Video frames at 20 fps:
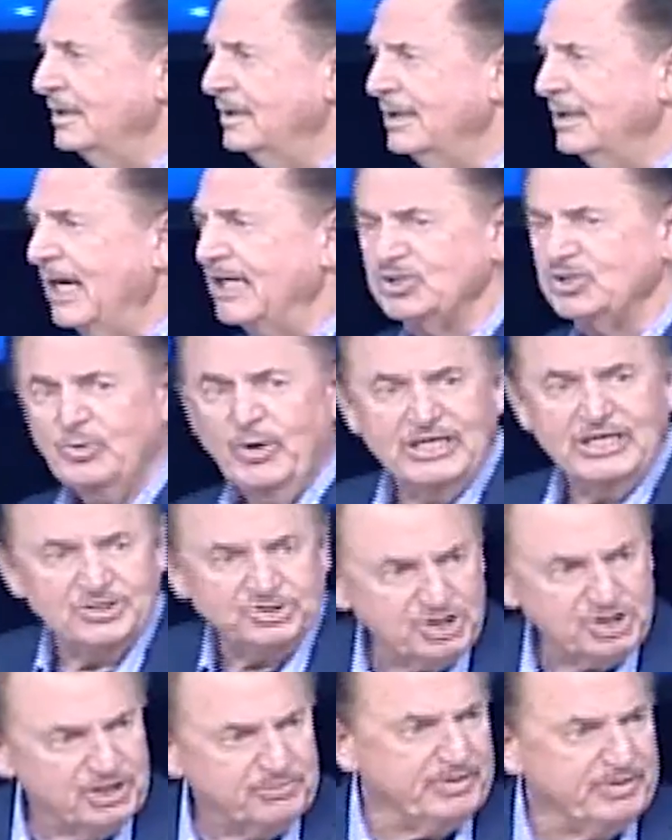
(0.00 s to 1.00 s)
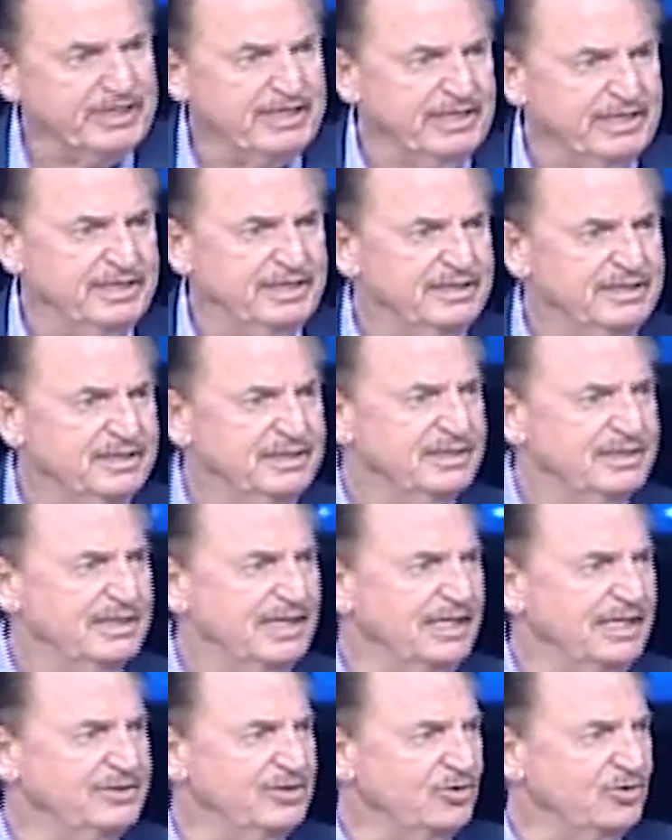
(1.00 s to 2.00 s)
That's the way it should be.
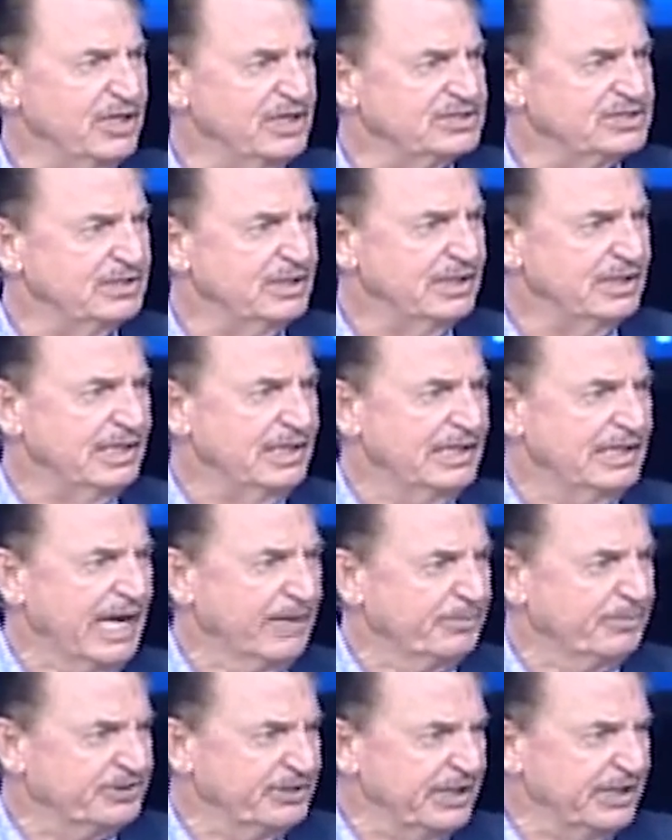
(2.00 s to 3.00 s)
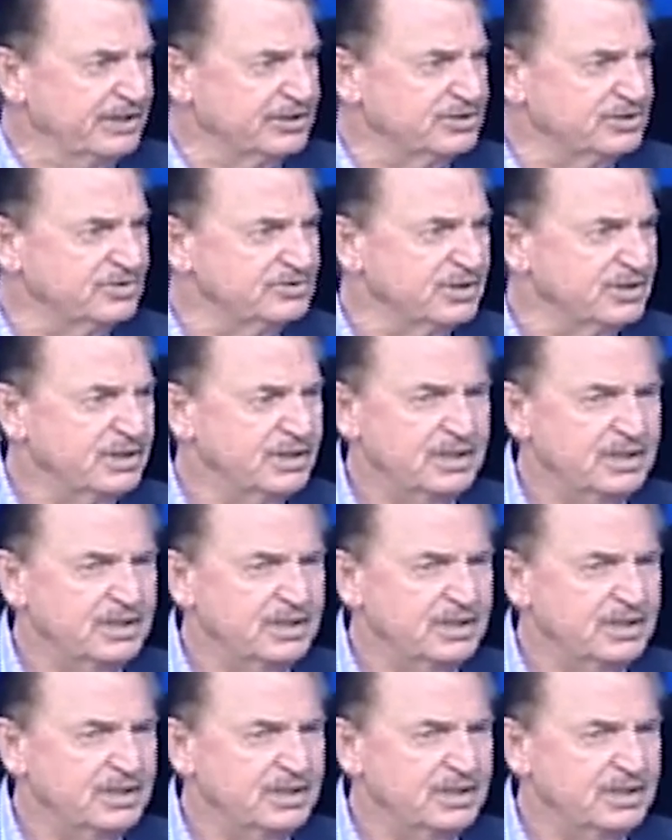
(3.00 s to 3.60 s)
I know that's hypothetical,